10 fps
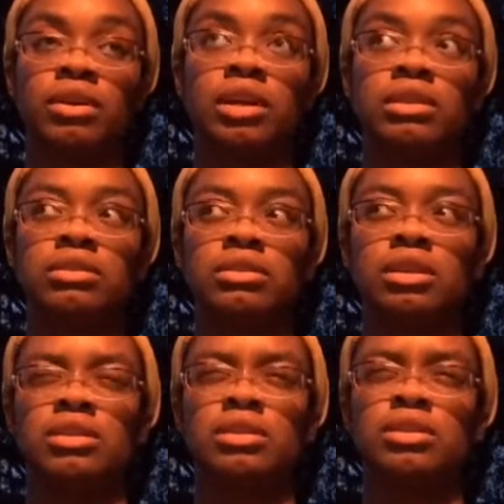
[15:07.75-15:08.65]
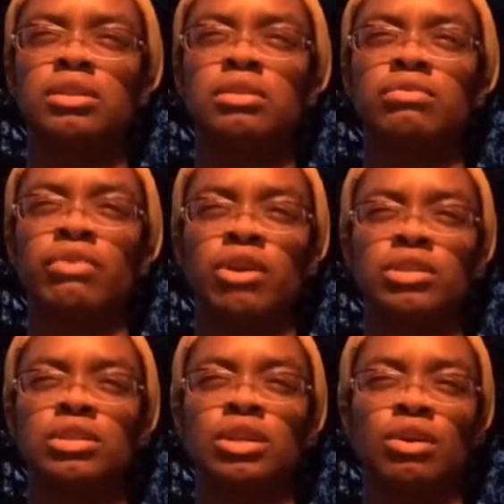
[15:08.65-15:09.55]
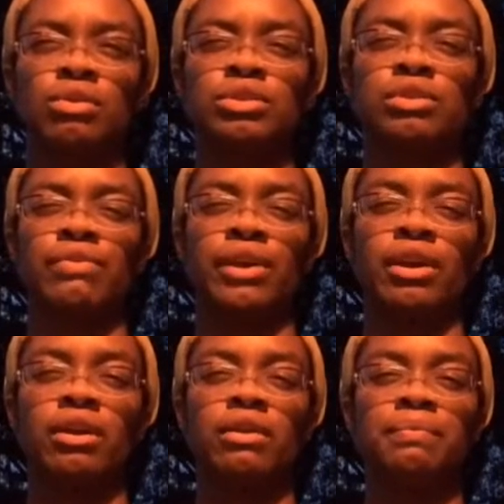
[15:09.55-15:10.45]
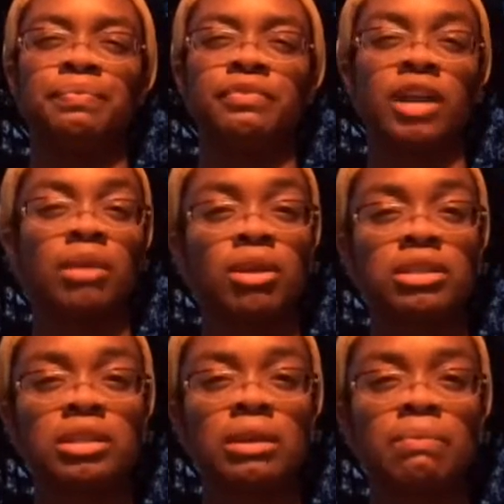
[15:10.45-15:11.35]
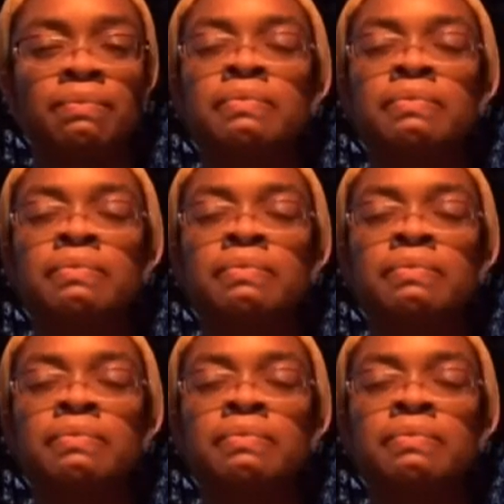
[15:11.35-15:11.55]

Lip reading: he's the assistant varsity coach of their volleyball team.